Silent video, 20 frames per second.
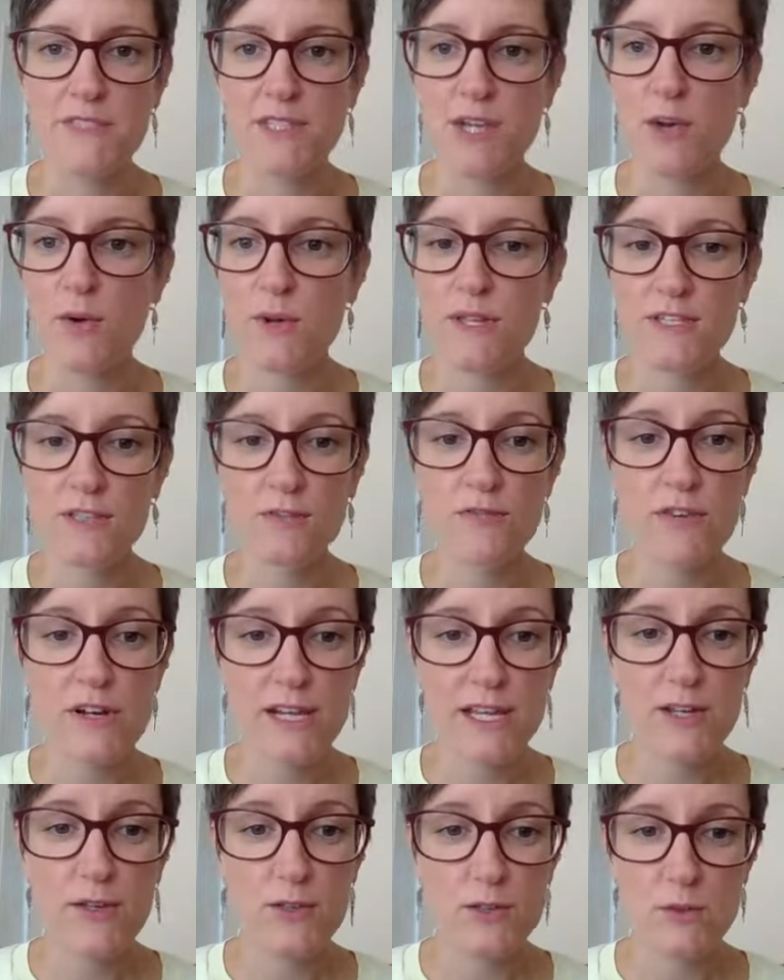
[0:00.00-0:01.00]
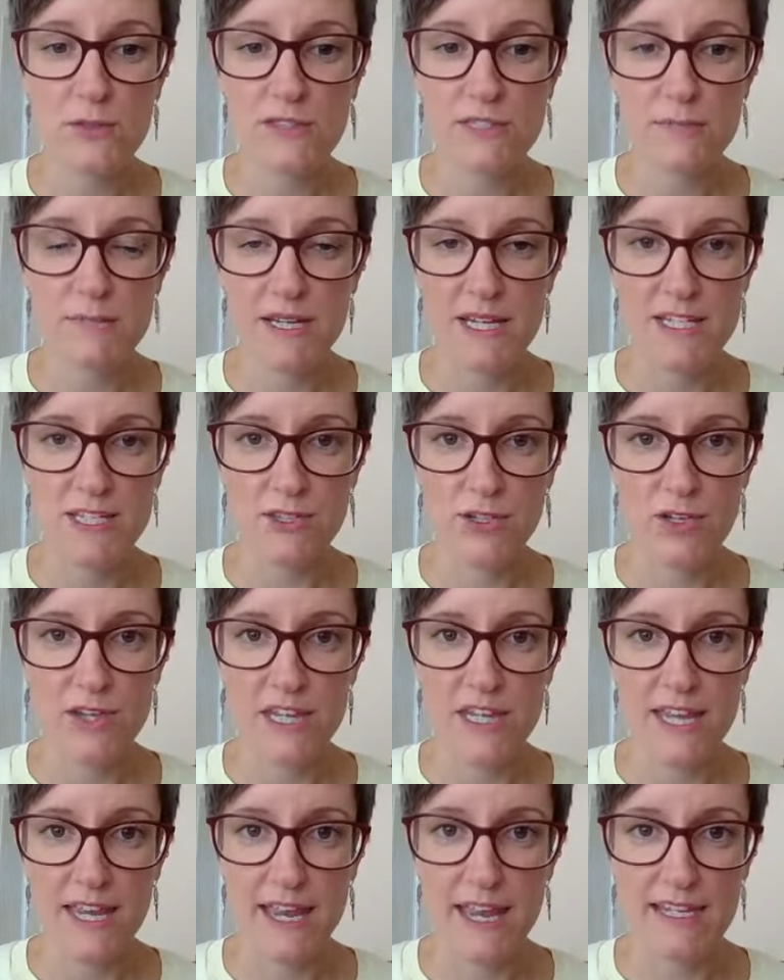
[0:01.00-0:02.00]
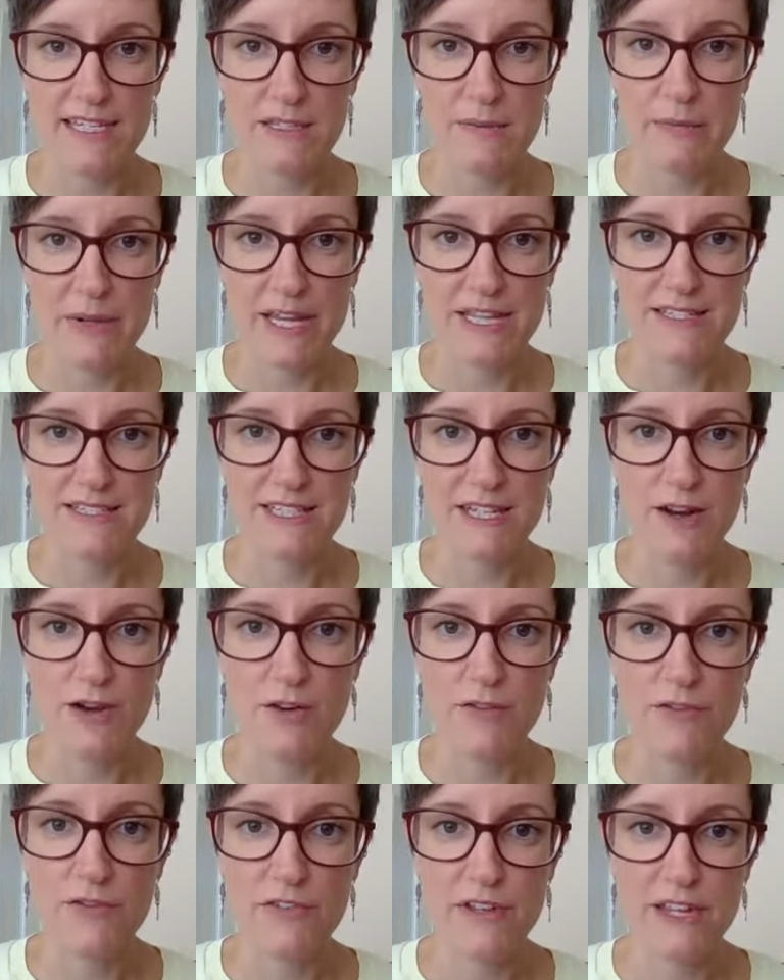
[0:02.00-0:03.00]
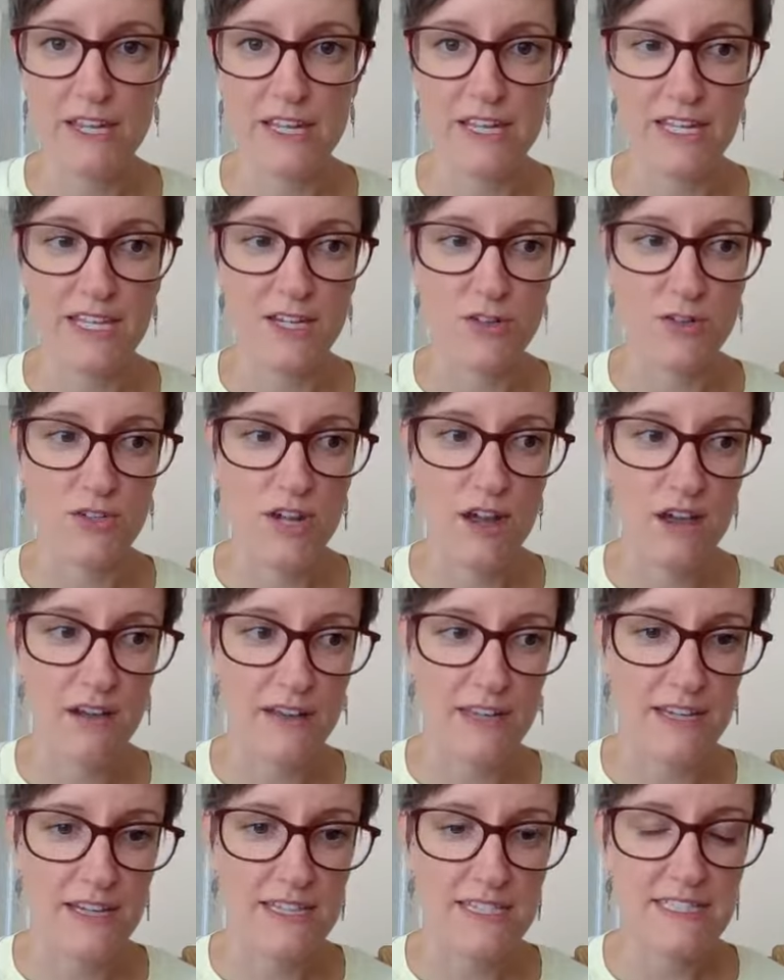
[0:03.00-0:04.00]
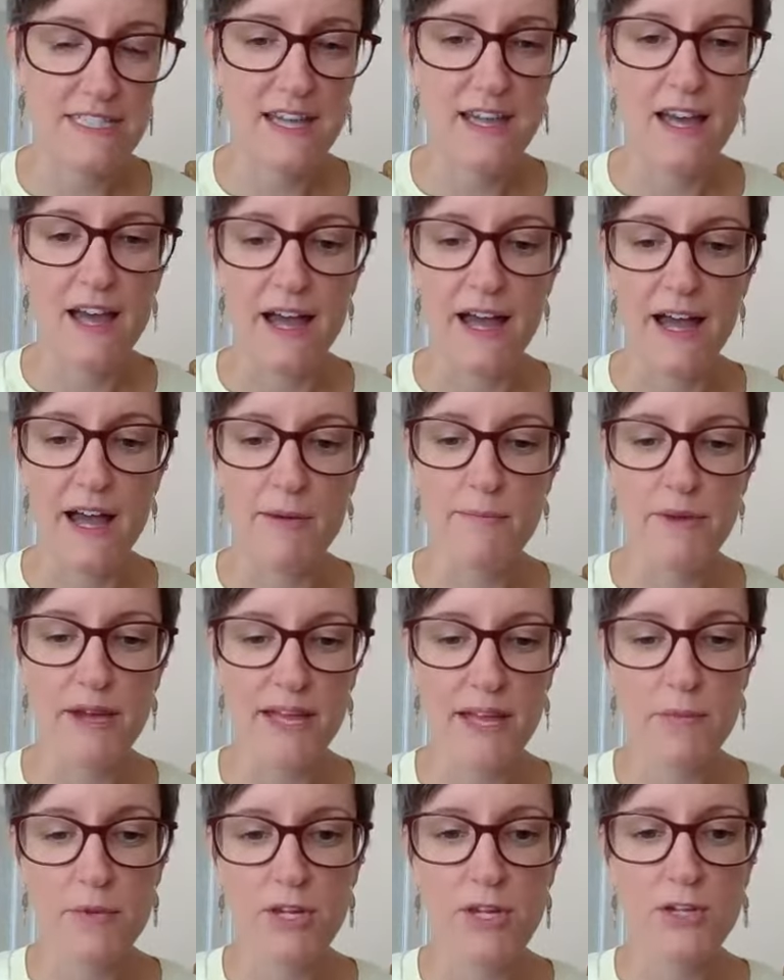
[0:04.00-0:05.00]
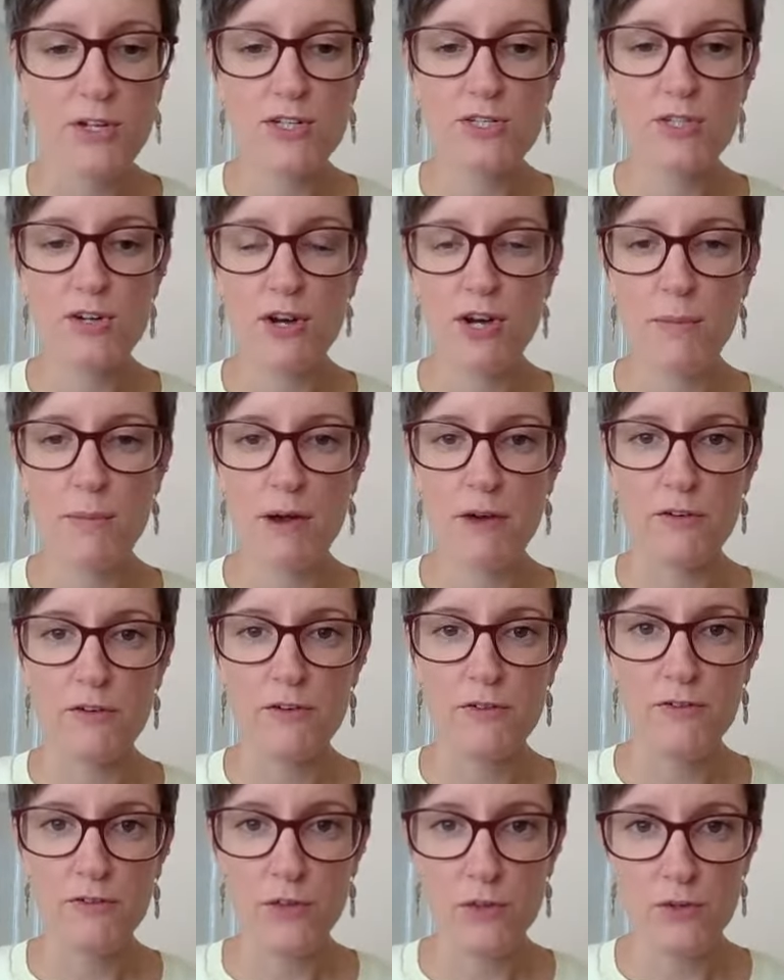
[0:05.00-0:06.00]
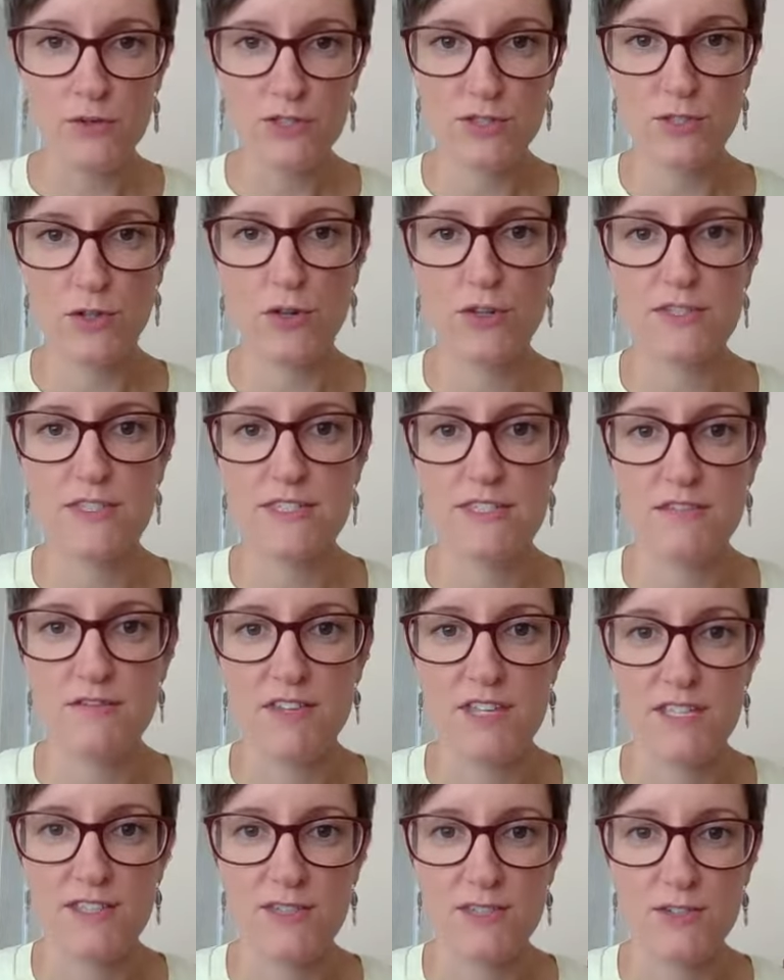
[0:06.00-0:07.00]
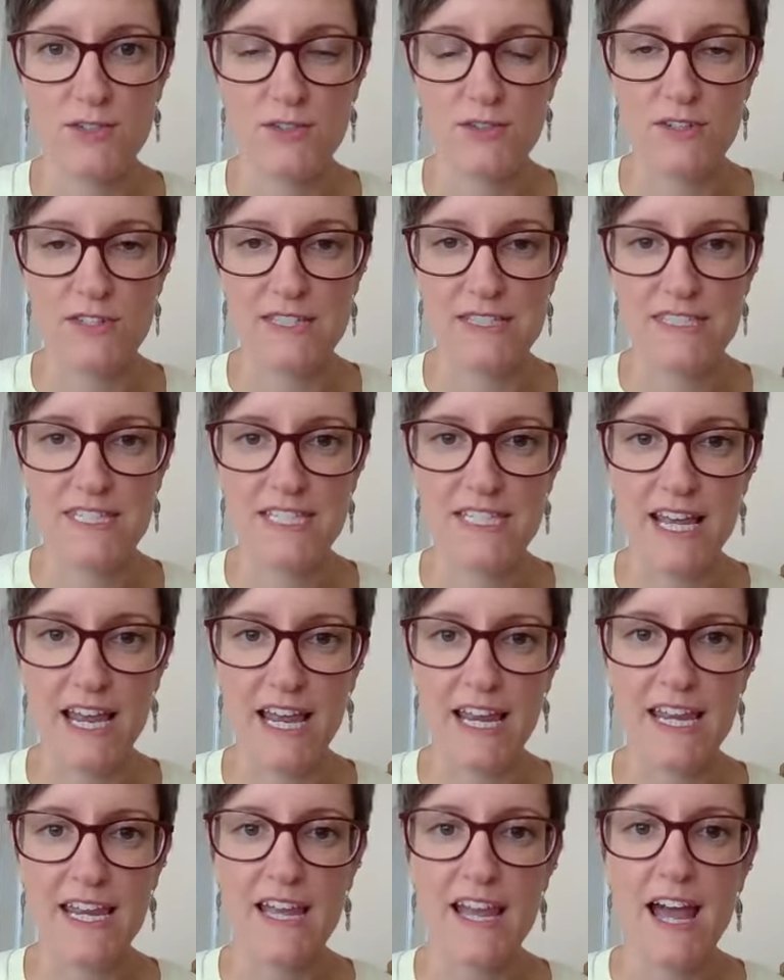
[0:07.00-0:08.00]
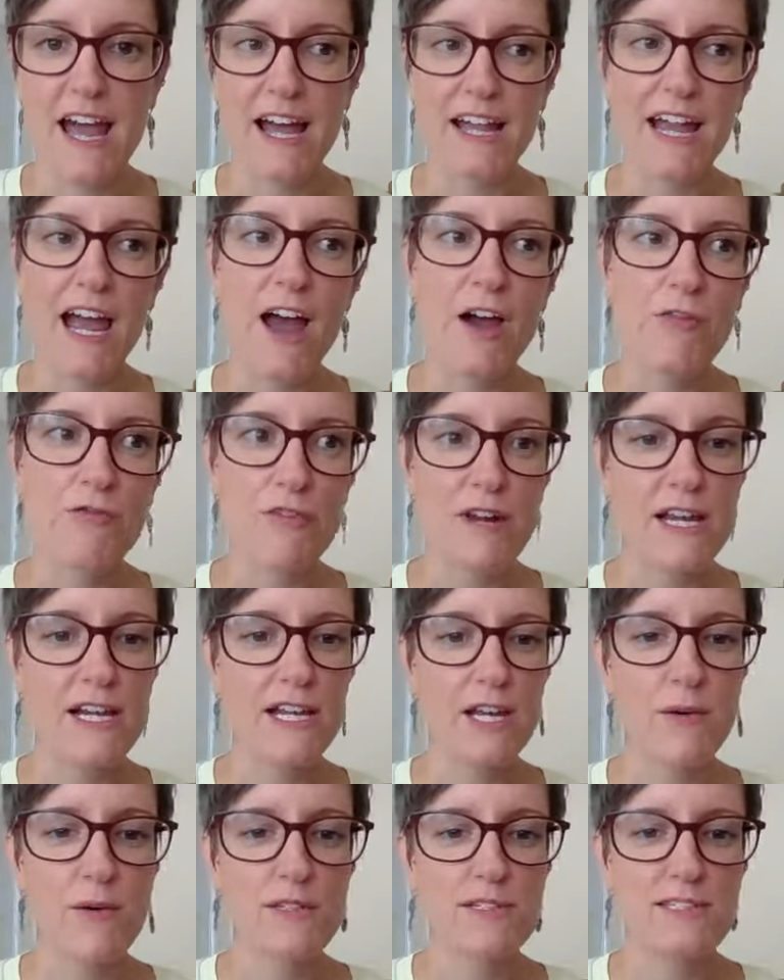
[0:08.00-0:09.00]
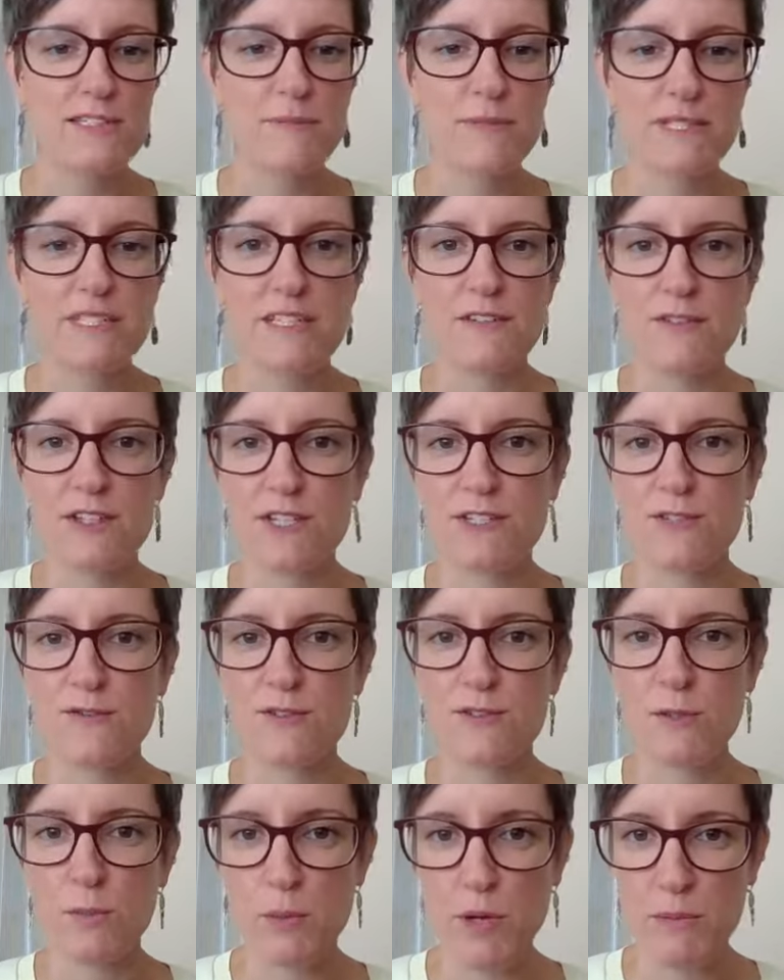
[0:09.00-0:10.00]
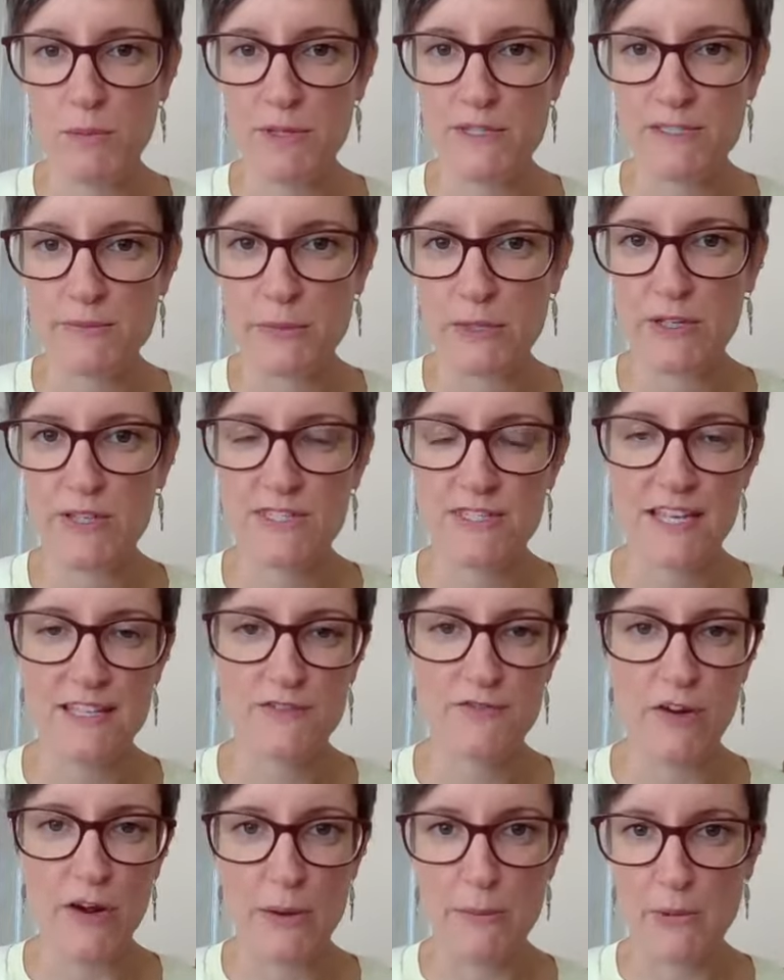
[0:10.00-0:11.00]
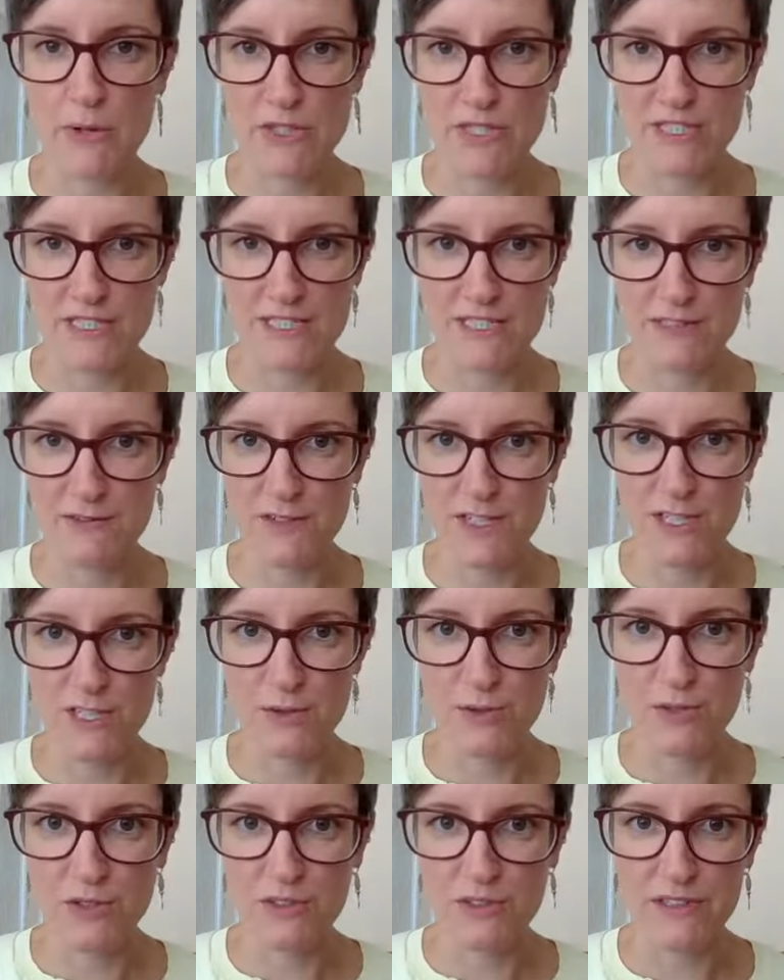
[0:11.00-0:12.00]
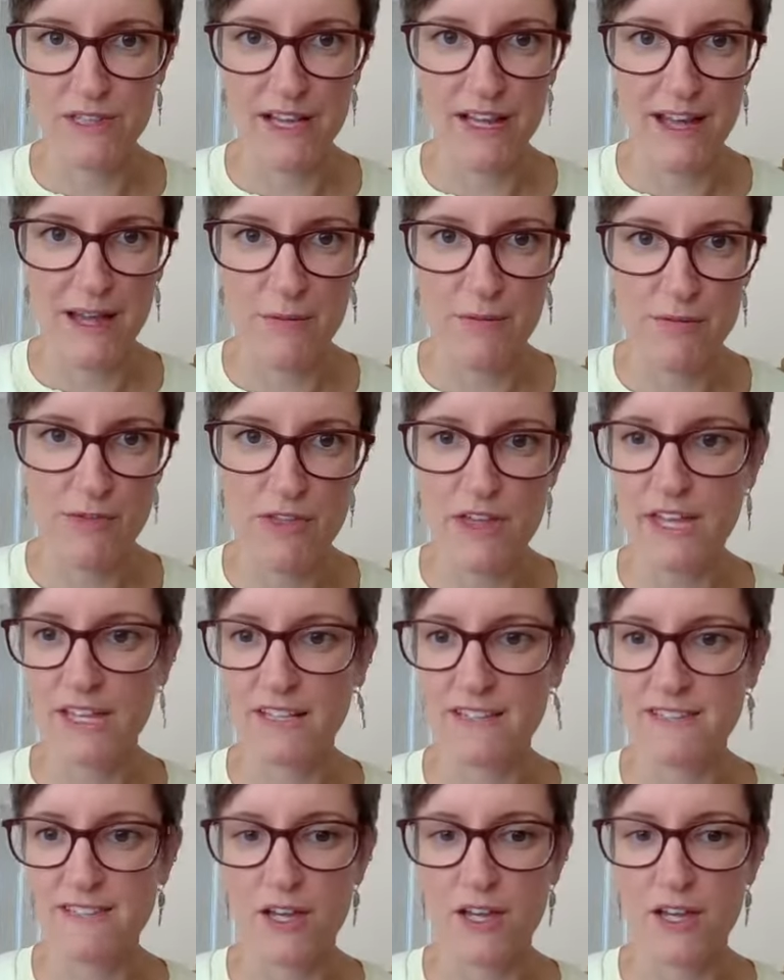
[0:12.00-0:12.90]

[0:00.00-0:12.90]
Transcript: So it's a really good one to make sure that you're getting plenty of in your diet. I am only going to talk about food sources of these nutrients today. Can't really go into specifics of supplements because that's very much an individual thing.